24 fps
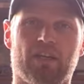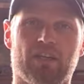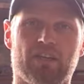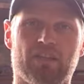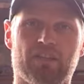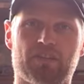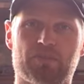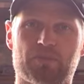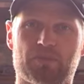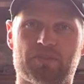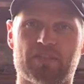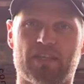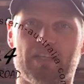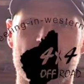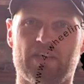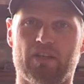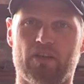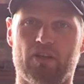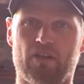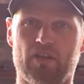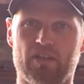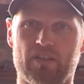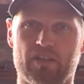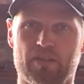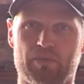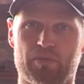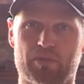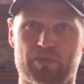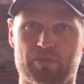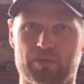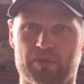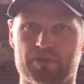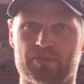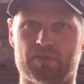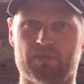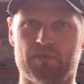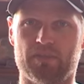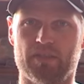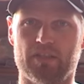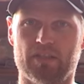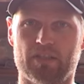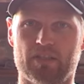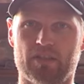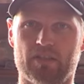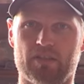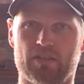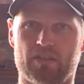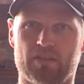This was a highly requested
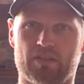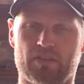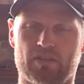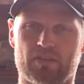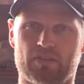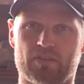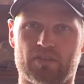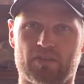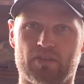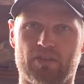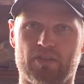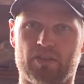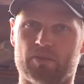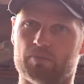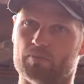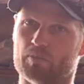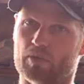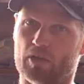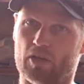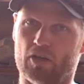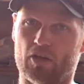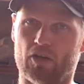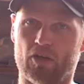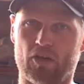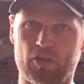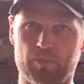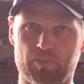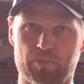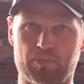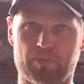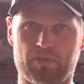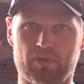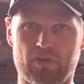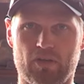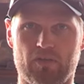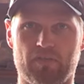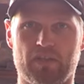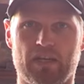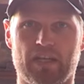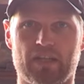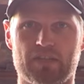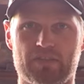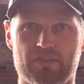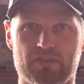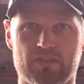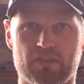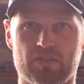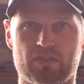video, so I hope I've
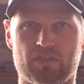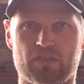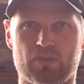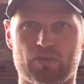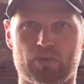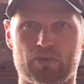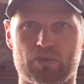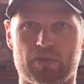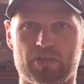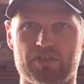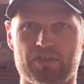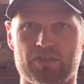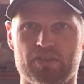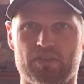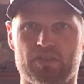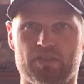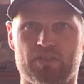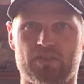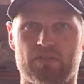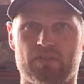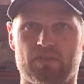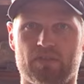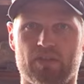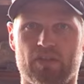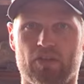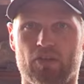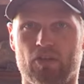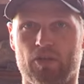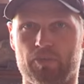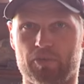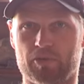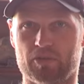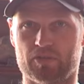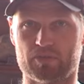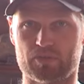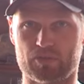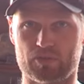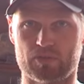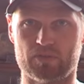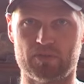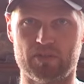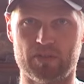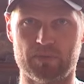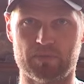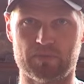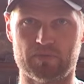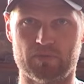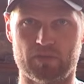answered your questions and I hope you got some good
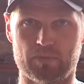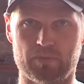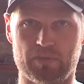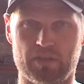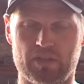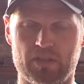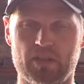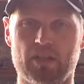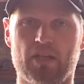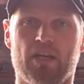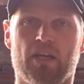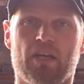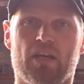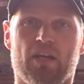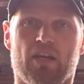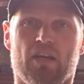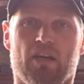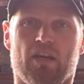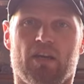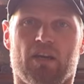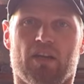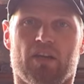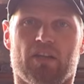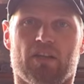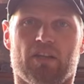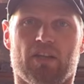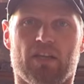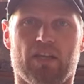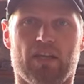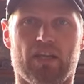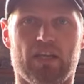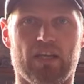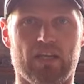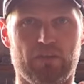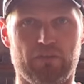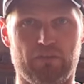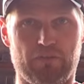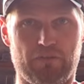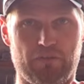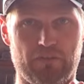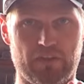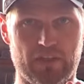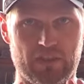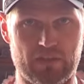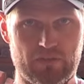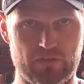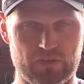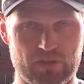tips from me. If
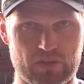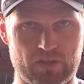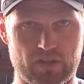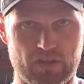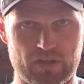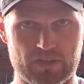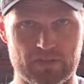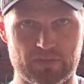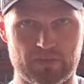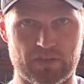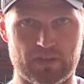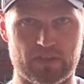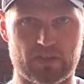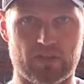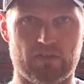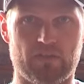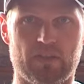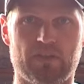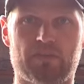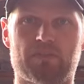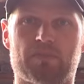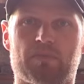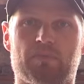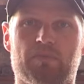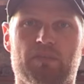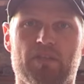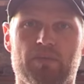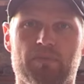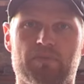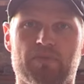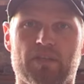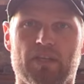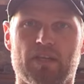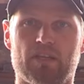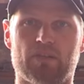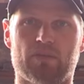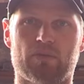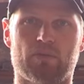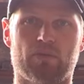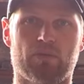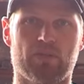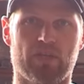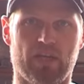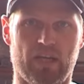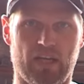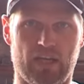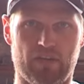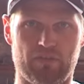any of you guys think I've left some tips out or
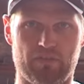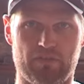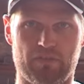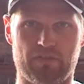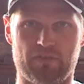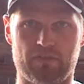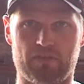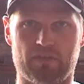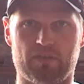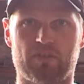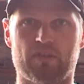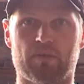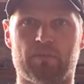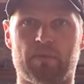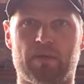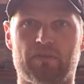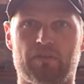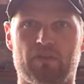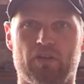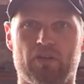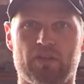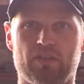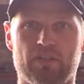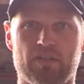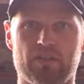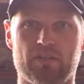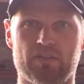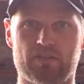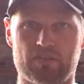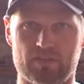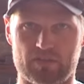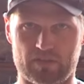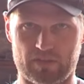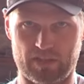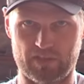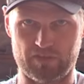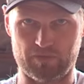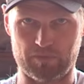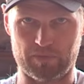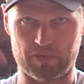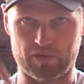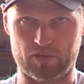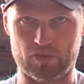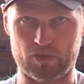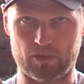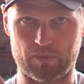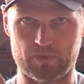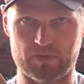you have some other ideas, leave them in
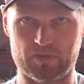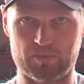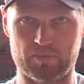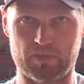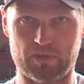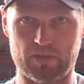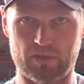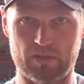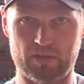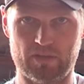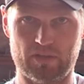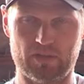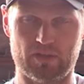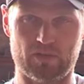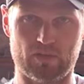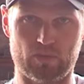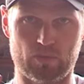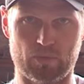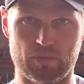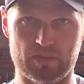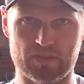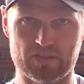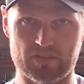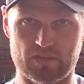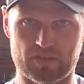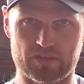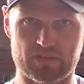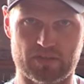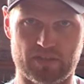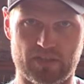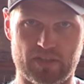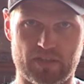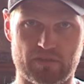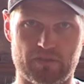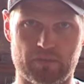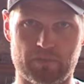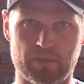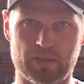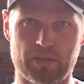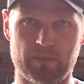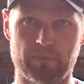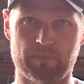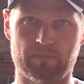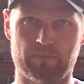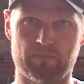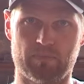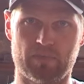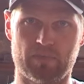the comments below. Always like to hear from you.